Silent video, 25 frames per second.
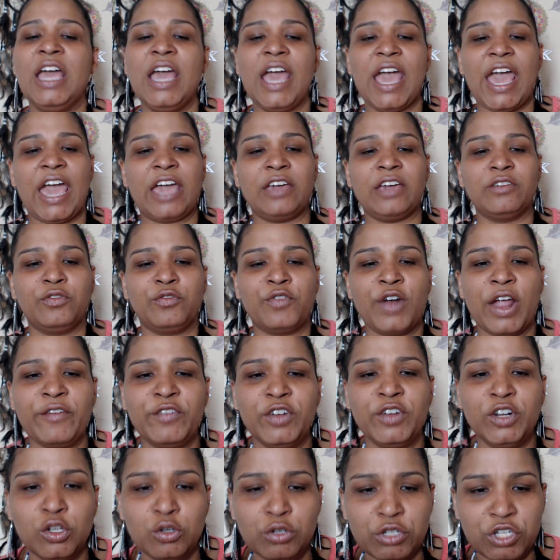a
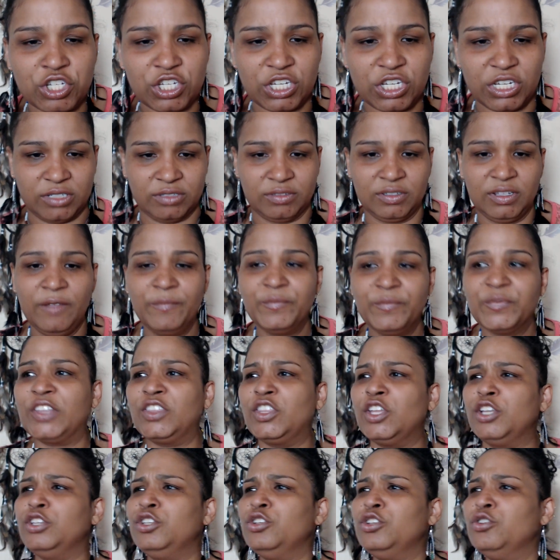revolution that
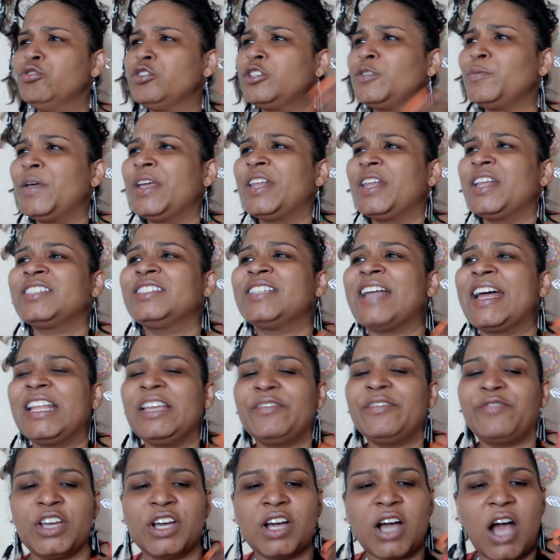the news media is not
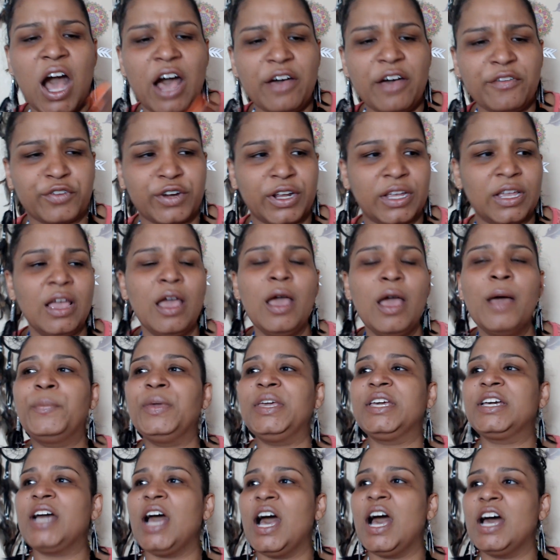even covering,
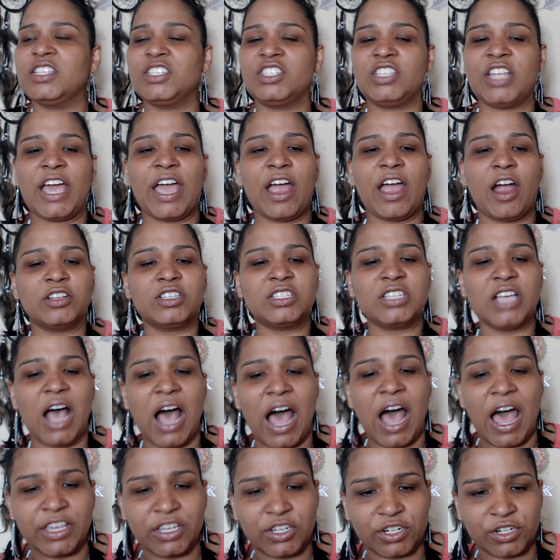because they are
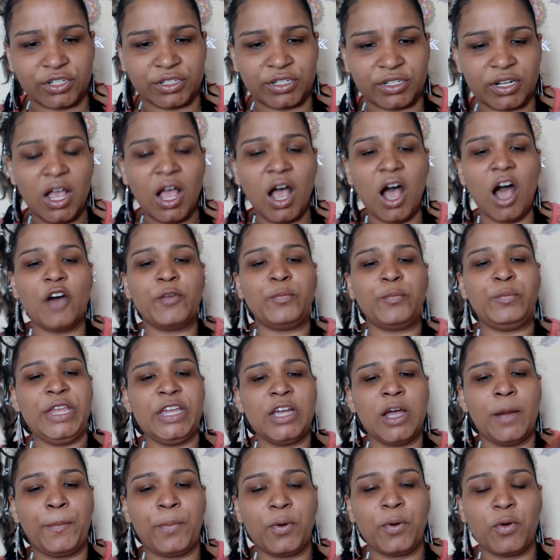tired of being
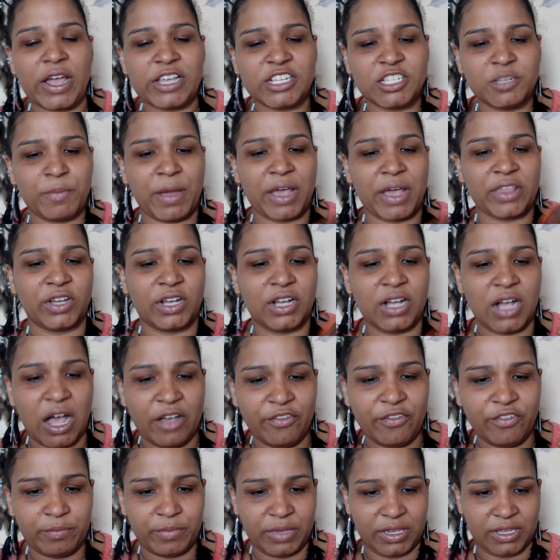oppressed by the
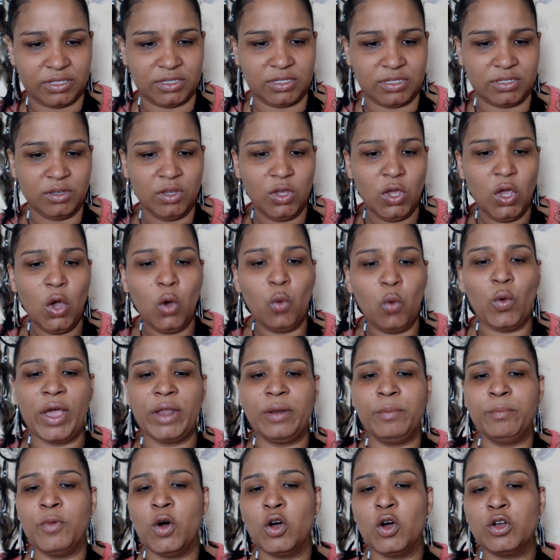government. When
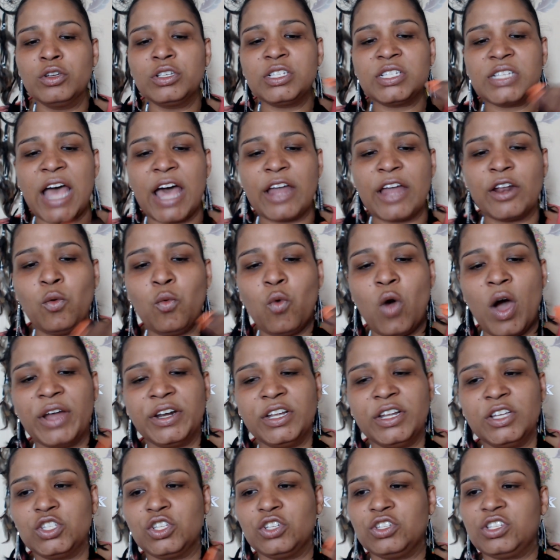Monosada
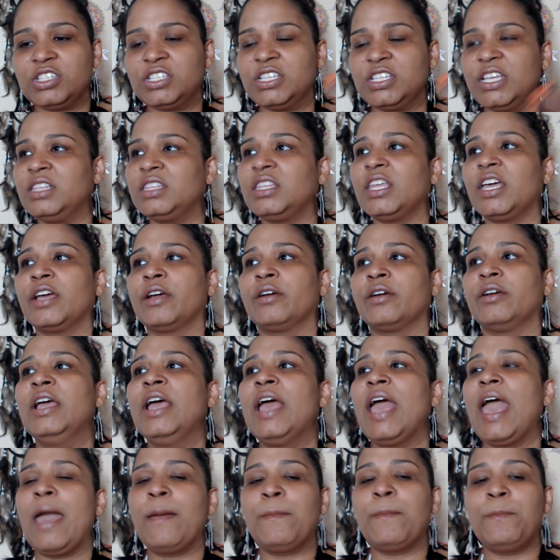wanted to sit there
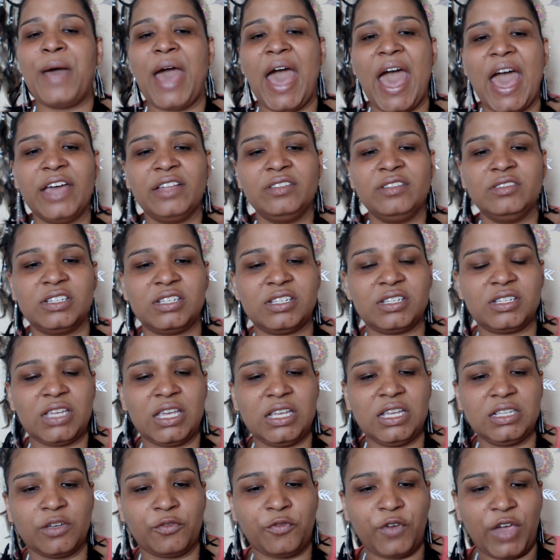and patent the
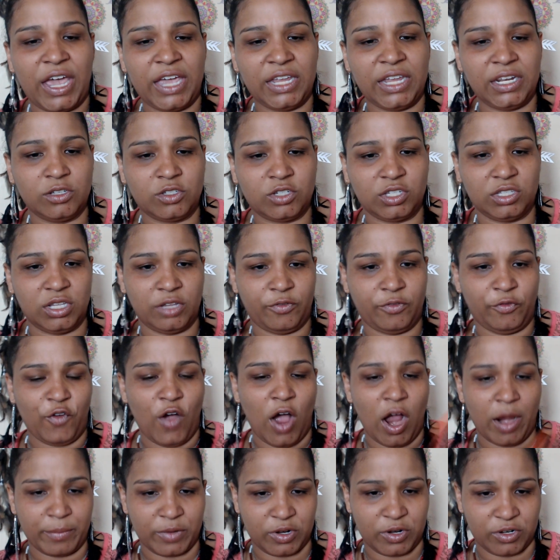seeds of Haiti to the
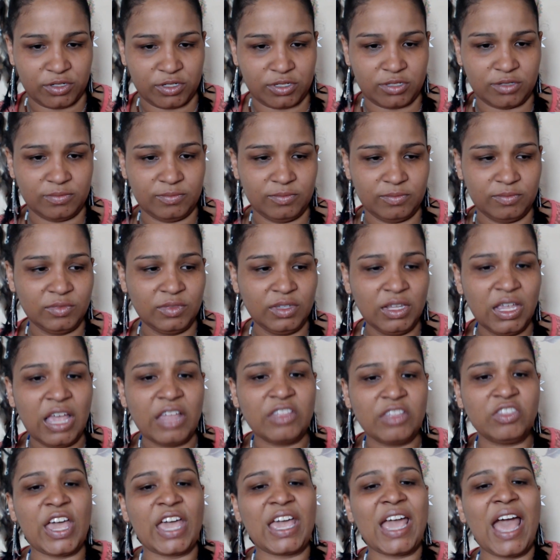farmers,
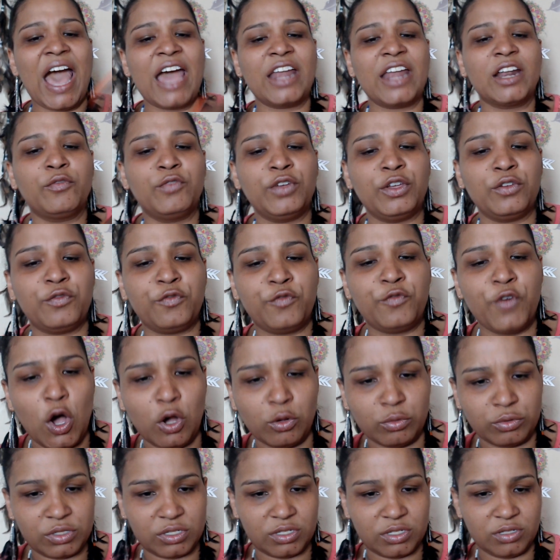they had a
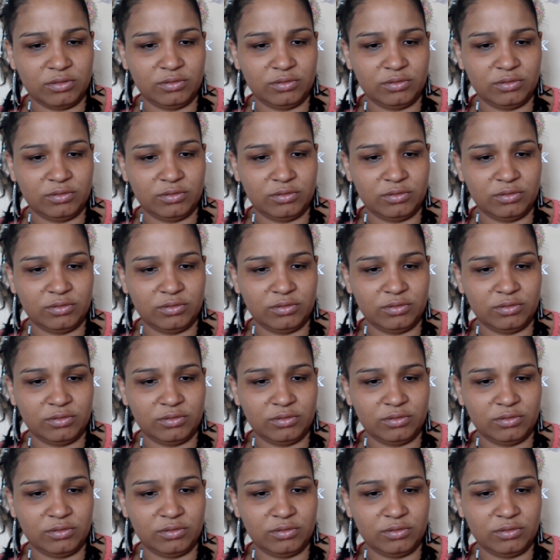revolt